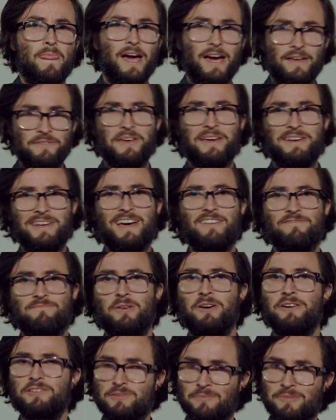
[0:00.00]
add that nav
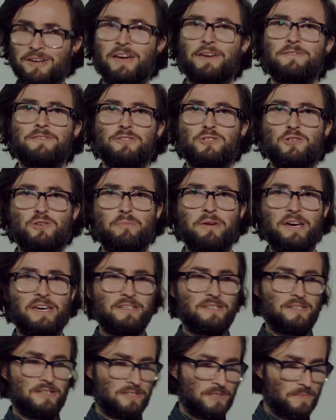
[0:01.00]
bar to my other 2
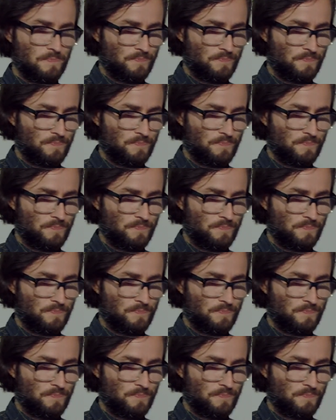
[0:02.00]
pages.